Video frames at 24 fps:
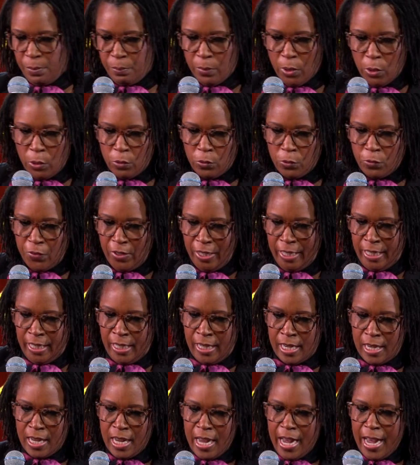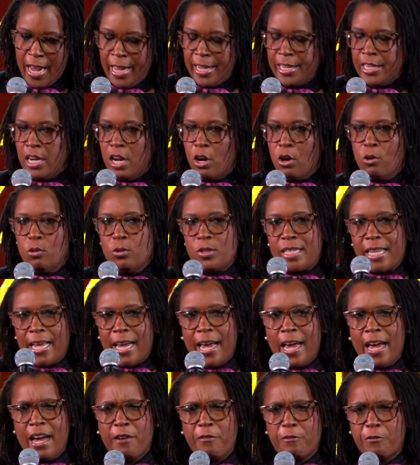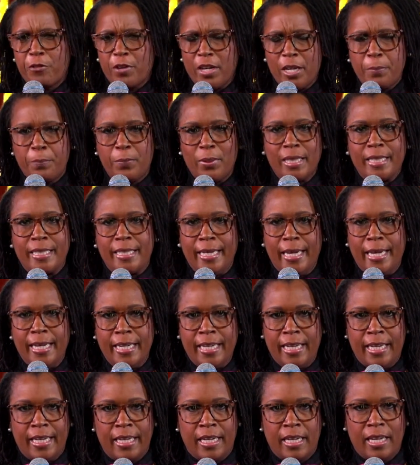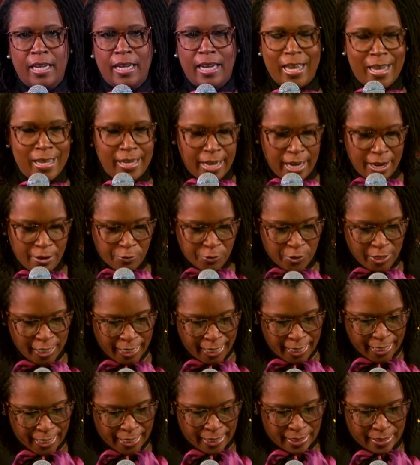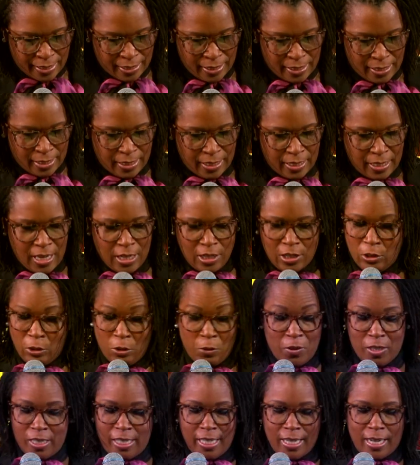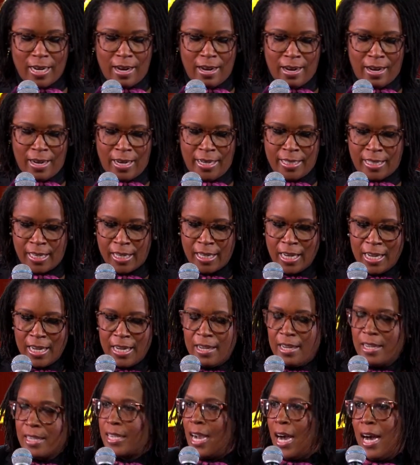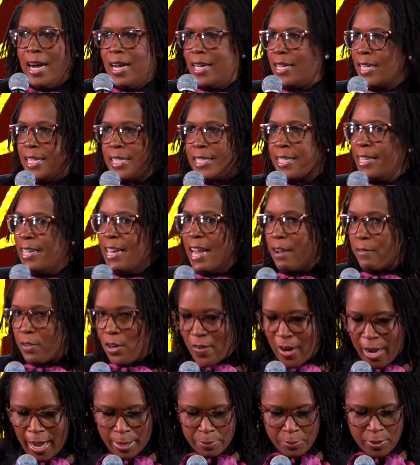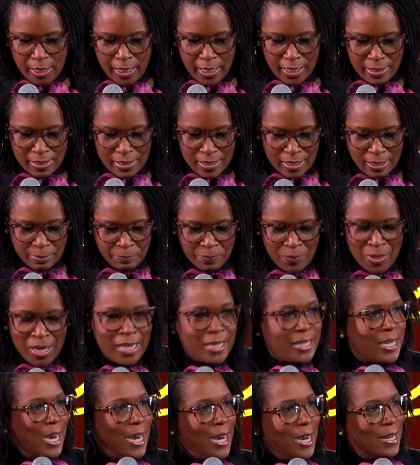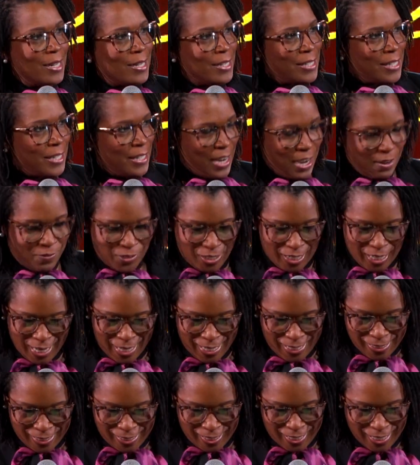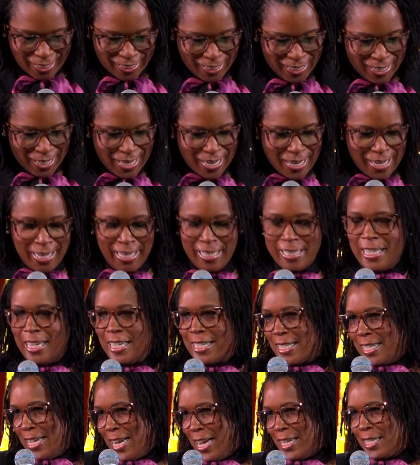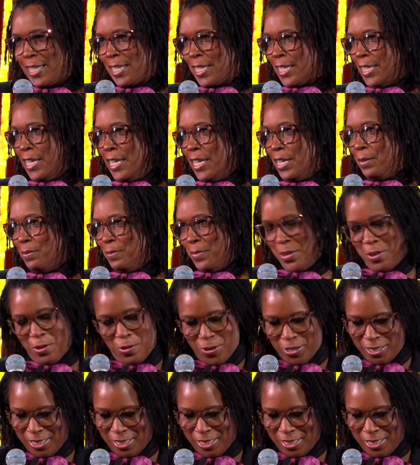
moving, and knows every beginning and every end. Glory to God. God is never absent. God is never late. He does not sleep nor